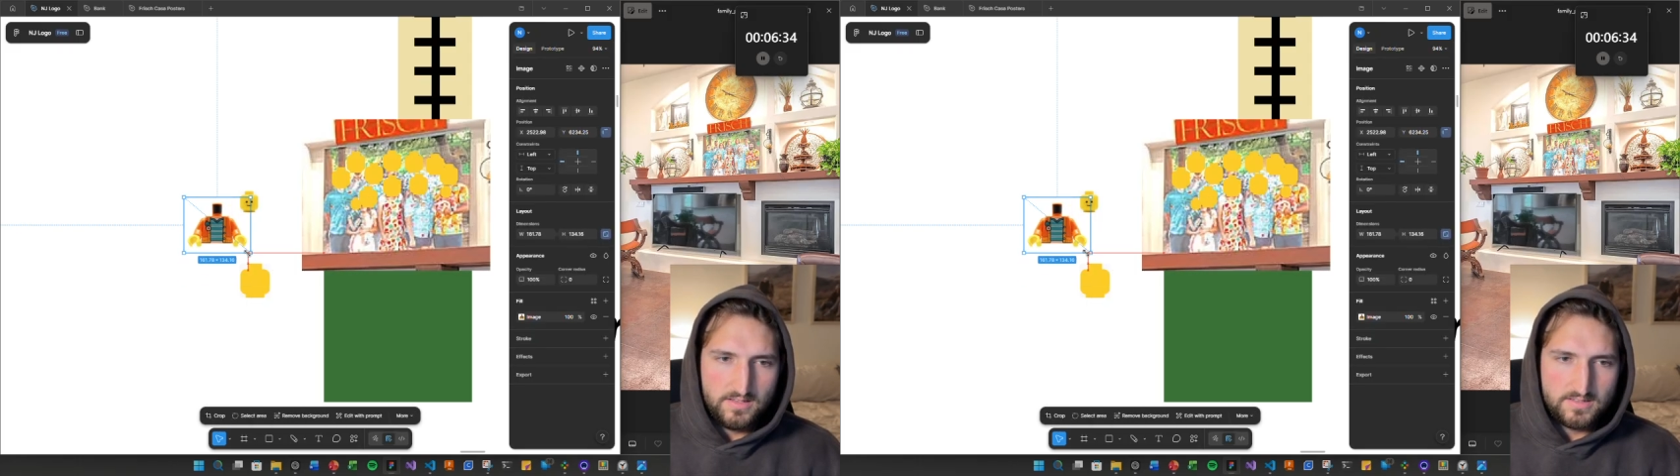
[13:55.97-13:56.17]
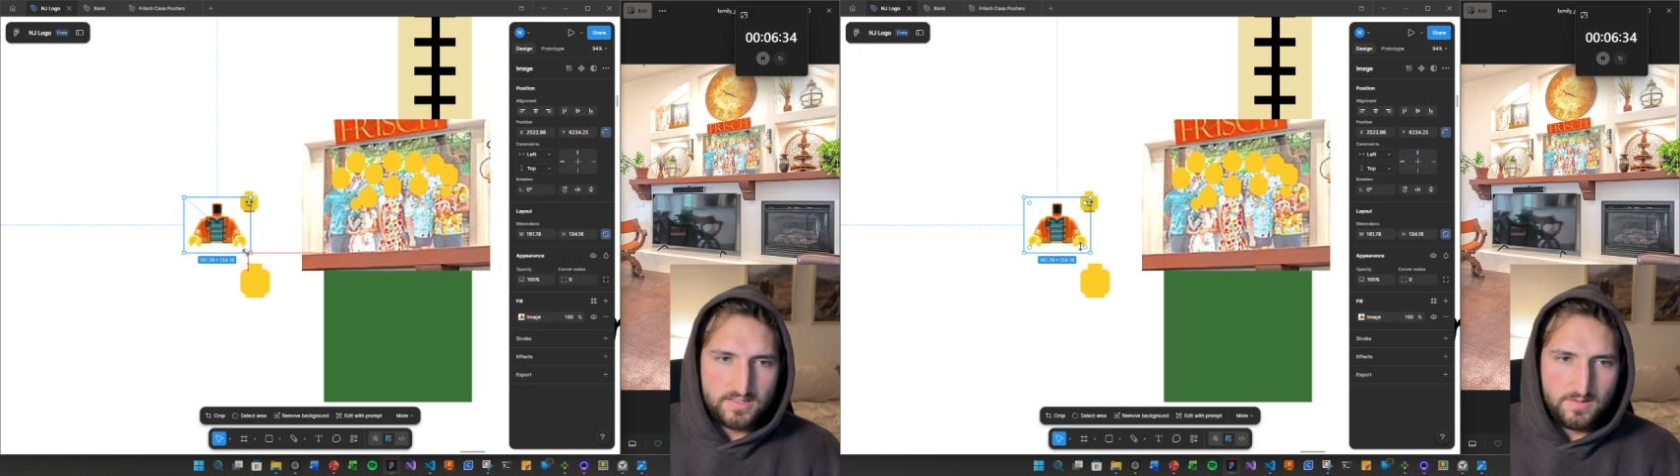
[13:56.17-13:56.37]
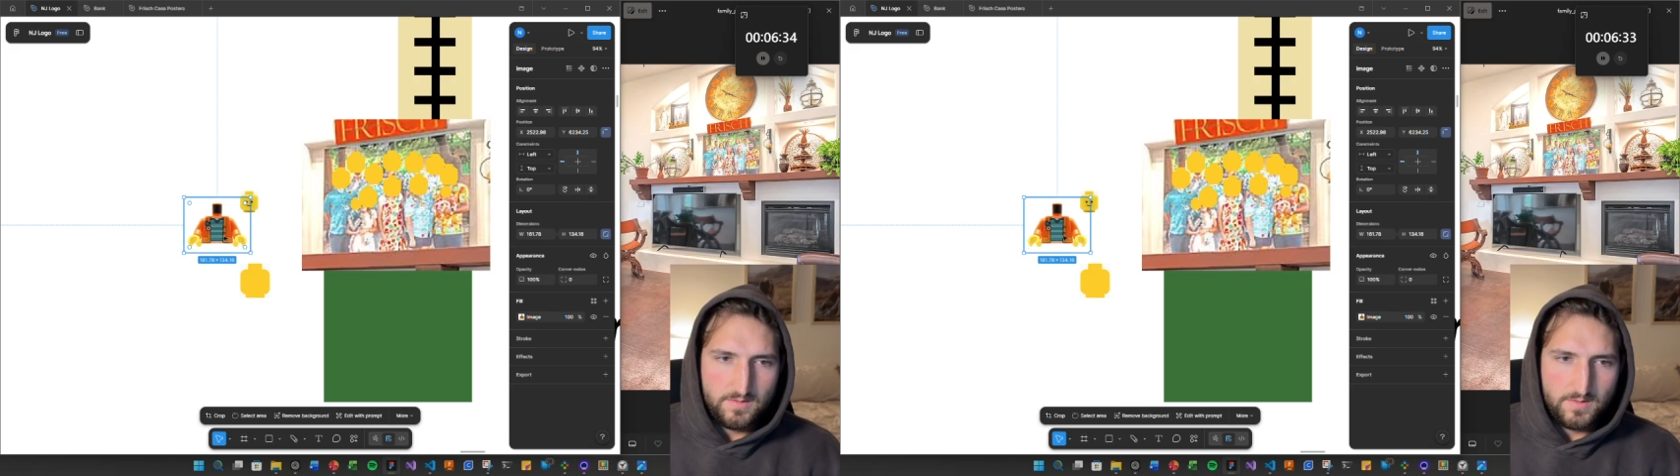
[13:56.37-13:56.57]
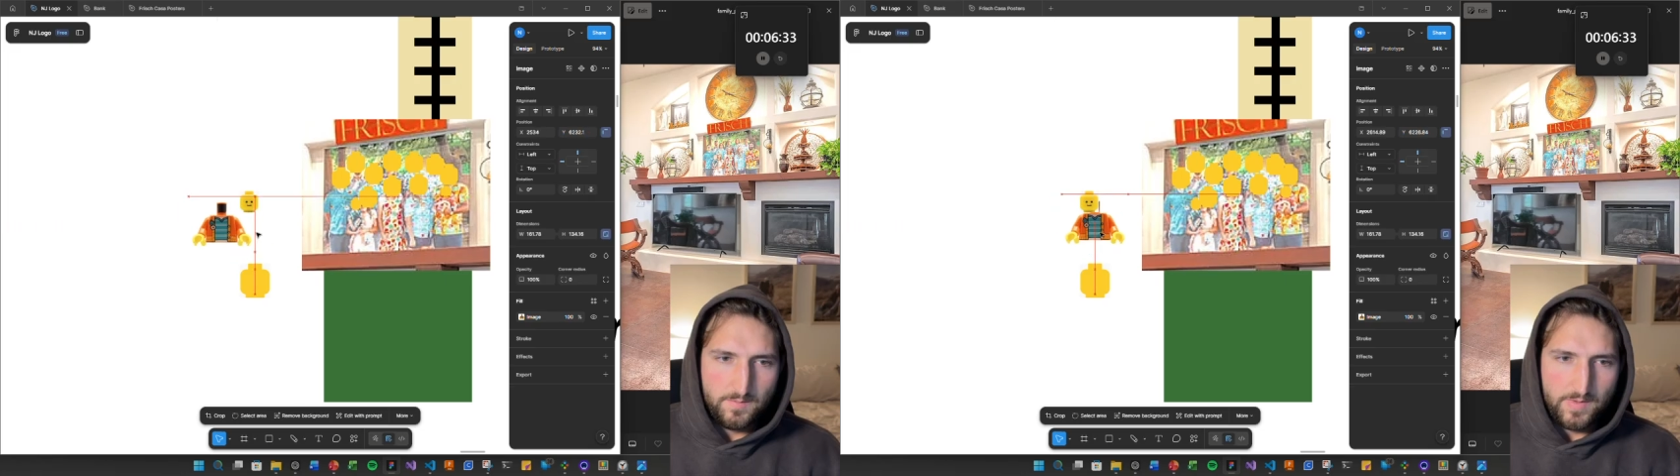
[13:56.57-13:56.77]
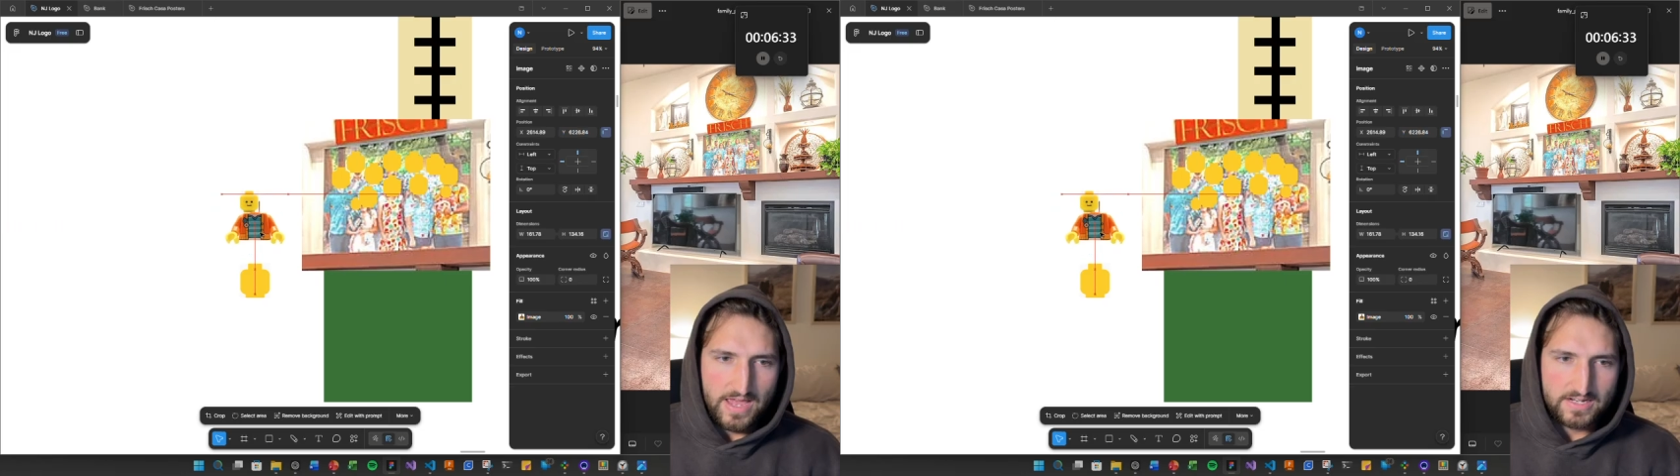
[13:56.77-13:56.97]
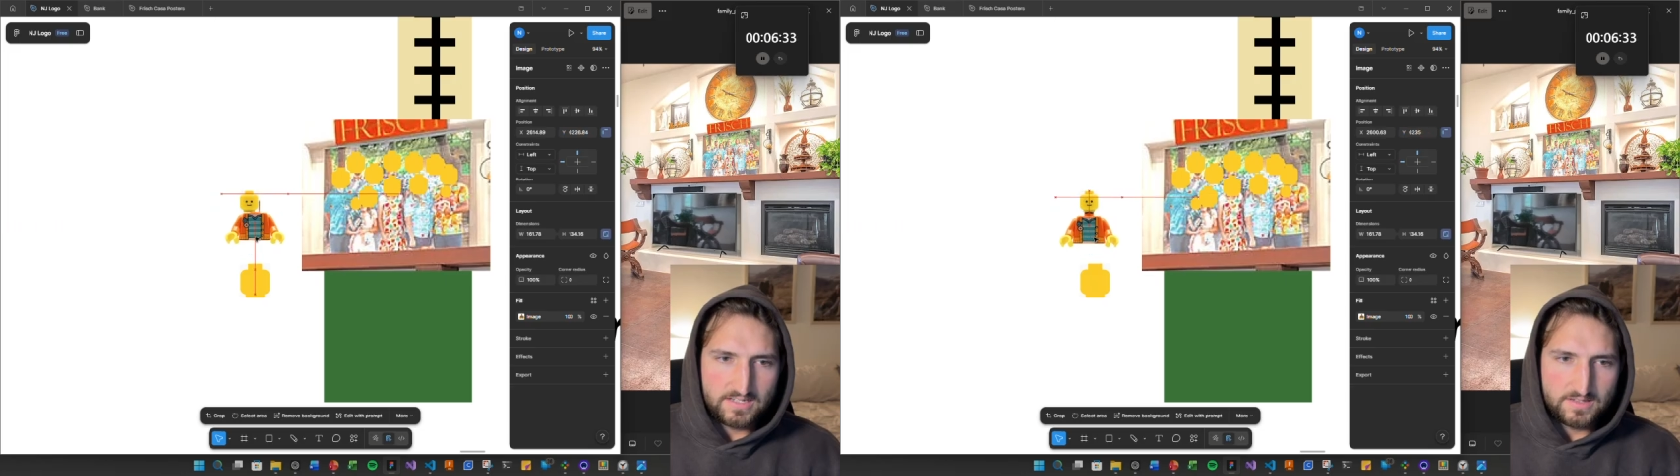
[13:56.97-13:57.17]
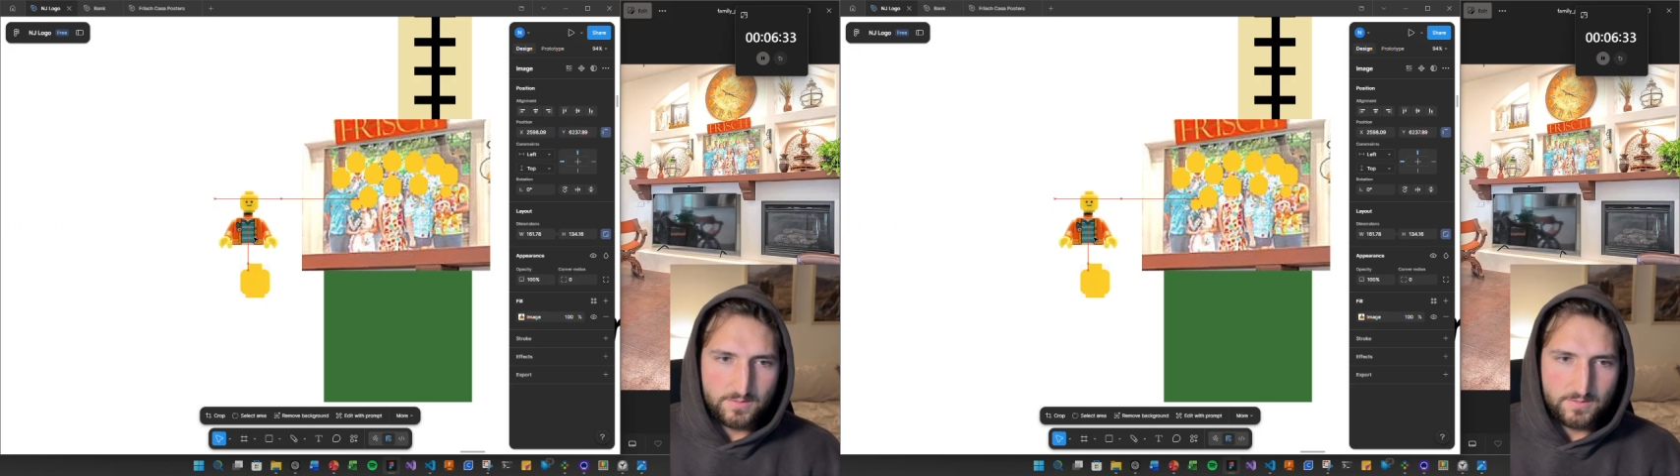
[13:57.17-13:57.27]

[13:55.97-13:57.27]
Send it to back just so